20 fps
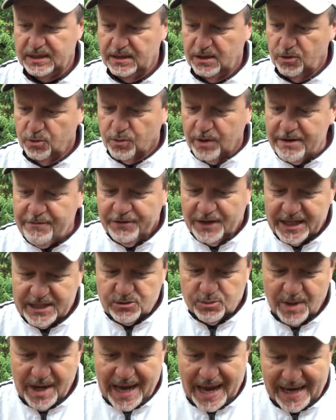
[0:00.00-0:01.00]
Reflex
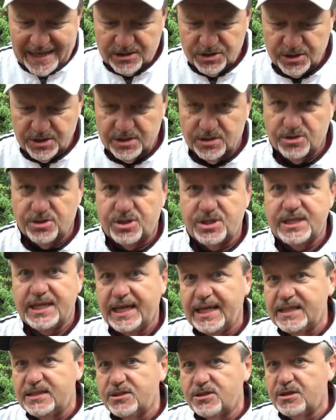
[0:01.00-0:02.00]
reactions
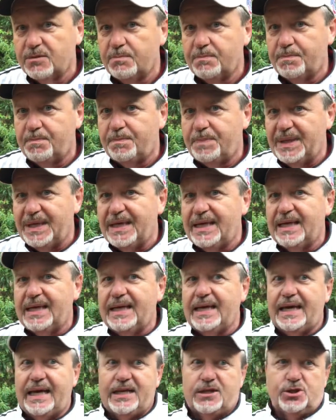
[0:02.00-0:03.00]
tend to
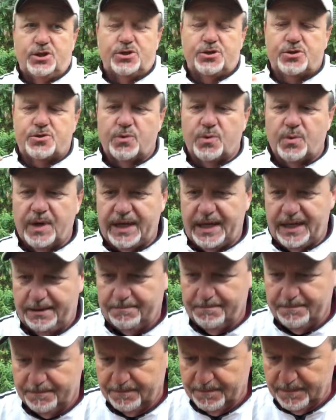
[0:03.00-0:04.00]
be
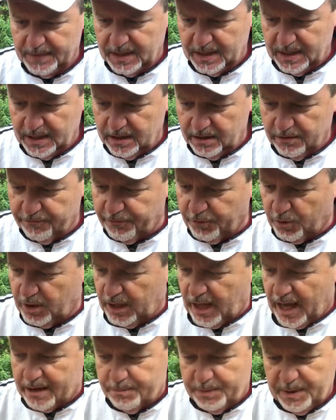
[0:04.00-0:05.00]
extreme for a
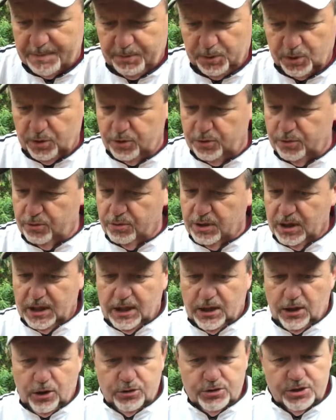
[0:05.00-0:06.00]
lot of people who
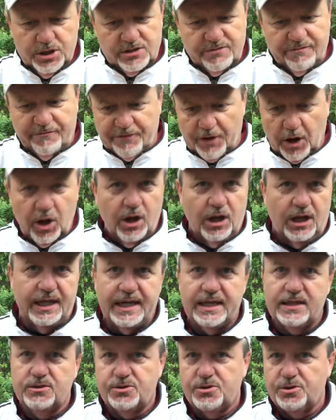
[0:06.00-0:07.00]
who just fall
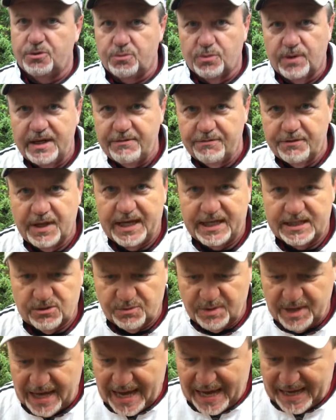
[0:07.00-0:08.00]
into reflex
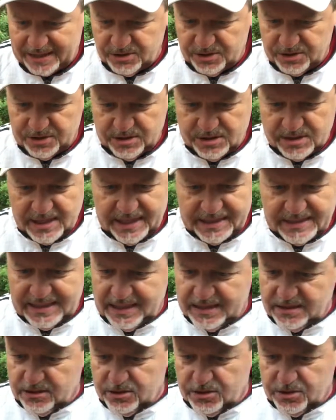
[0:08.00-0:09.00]
reactions, they
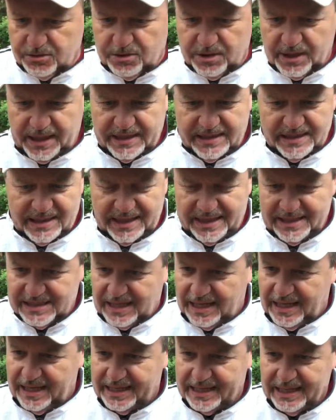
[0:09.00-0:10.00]
tend to do things
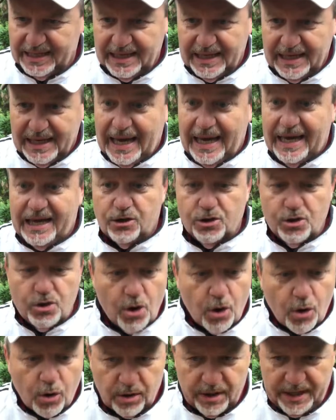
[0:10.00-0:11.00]
like
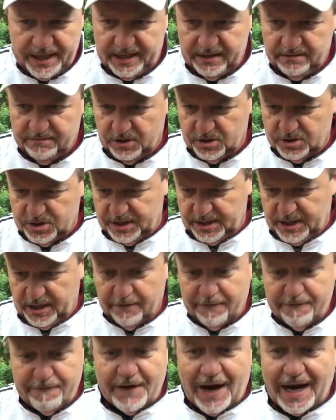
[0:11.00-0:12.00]
ignoring adversity or
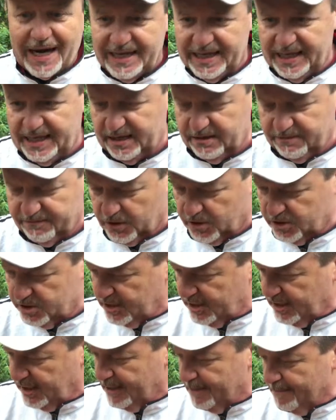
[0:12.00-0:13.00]
fighting
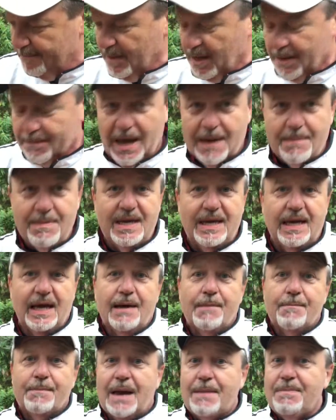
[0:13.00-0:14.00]
adversity. Maybe
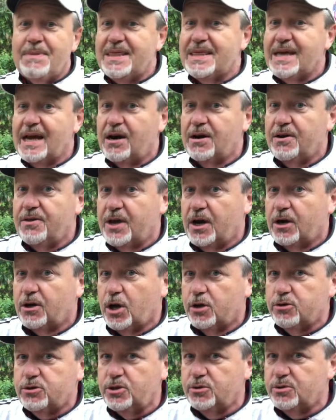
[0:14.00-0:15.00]
maybe their their
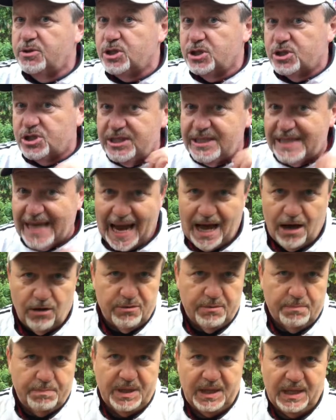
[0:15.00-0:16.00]
go-to is just
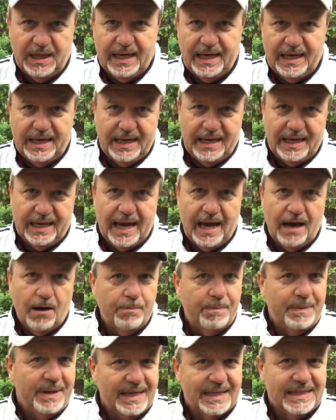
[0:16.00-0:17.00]
downplaying how
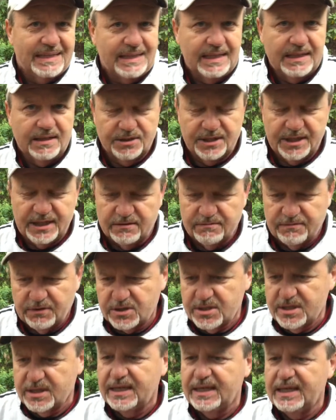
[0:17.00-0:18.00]
big a deal the
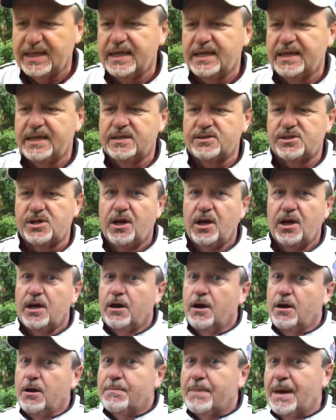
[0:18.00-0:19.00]
adversity is
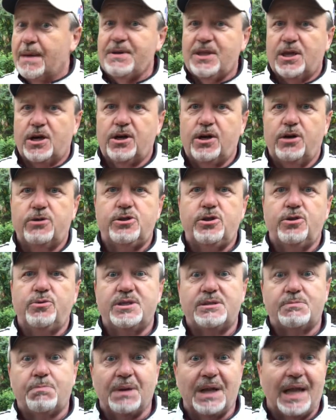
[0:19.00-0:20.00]
Maybe their go-to
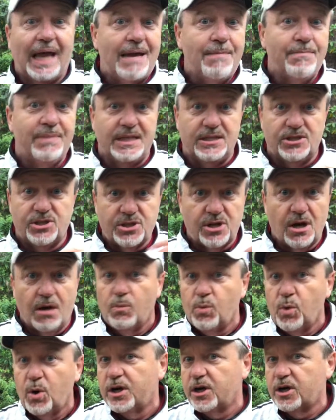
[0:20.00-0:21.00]
is blaming
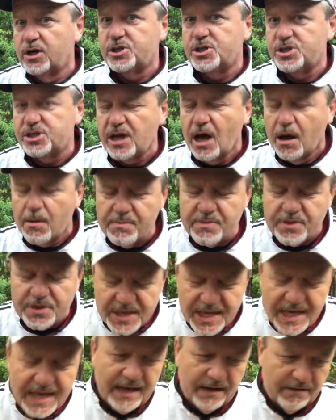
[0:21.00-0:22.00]
someone or
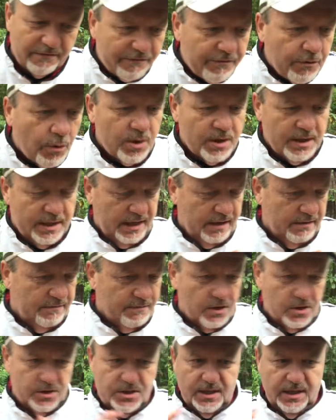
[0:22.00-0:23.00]
something for the
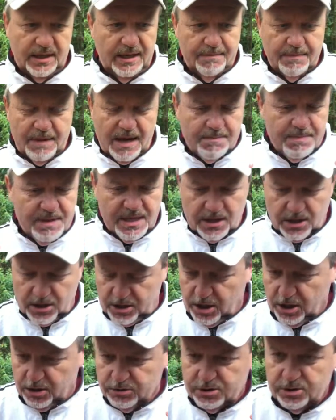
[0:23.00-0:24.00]
adversity. Maybe their
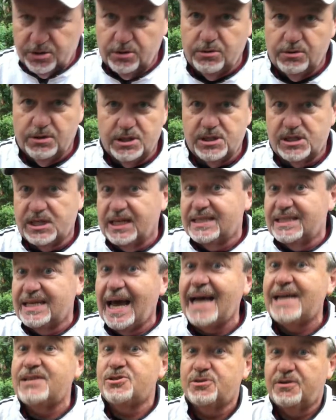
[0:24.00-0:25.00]
go-to is
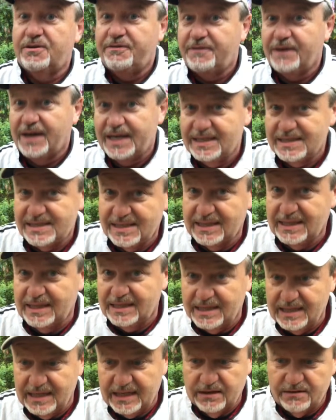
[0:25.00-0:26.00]

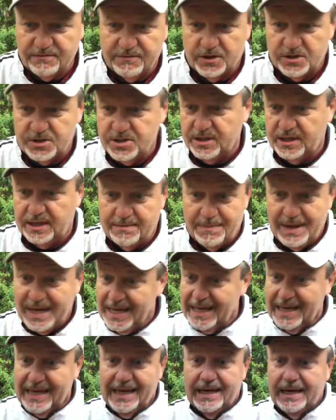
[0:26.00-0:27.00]
catastrophizing the adversity,
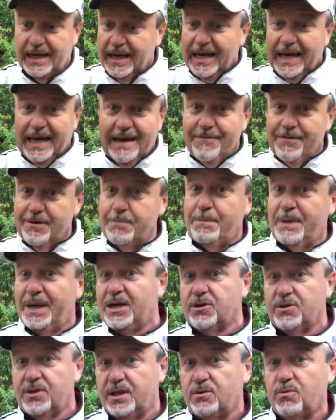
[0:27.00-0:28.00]
making it even
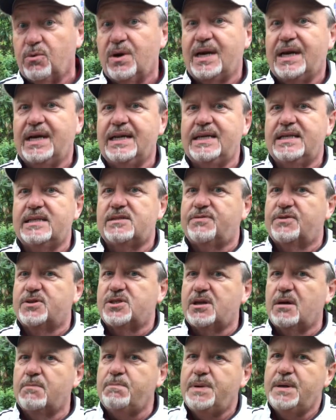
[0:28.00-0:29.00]
bigger than what it is. For
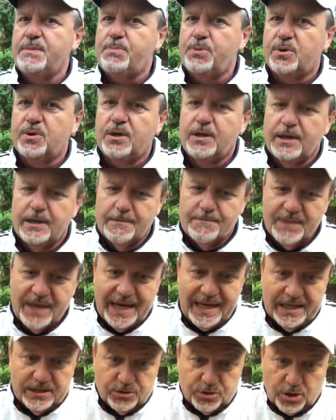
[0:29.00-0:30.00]
some people, they
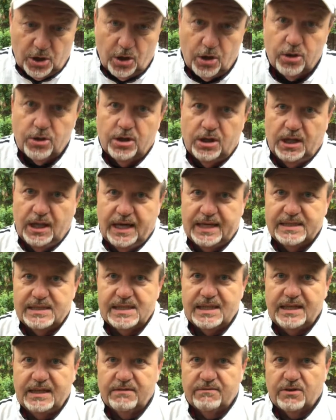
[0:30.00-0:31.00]
internalize
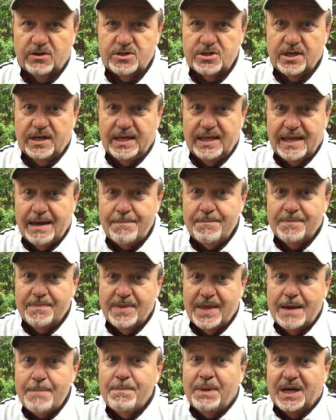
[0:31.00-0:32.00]
the adversity. They,
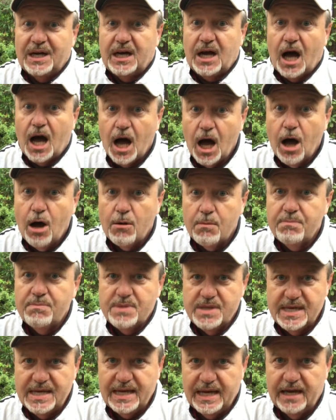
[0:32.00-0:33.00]
they become
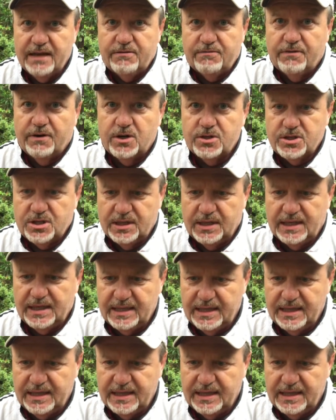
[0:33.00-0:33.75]
the adversity.